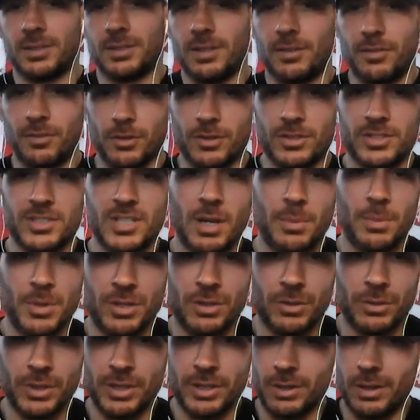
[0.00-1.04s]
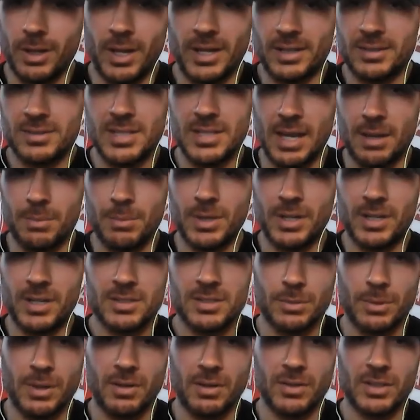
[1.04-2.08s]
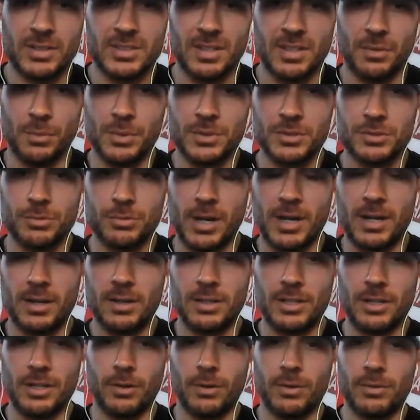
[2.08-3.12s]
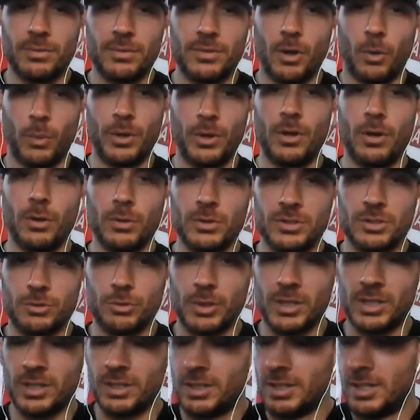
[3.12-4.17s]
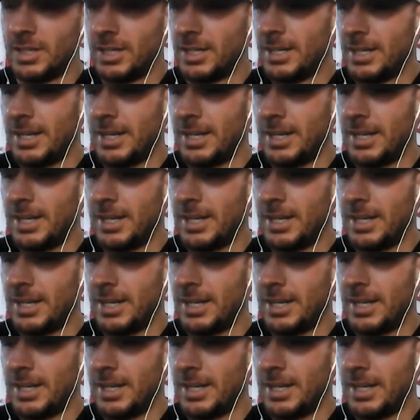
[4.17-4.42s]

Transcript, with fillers: And the first time you do it, you're like 10 minutes or whatever, because everyone's right. You know, no one knows the drill.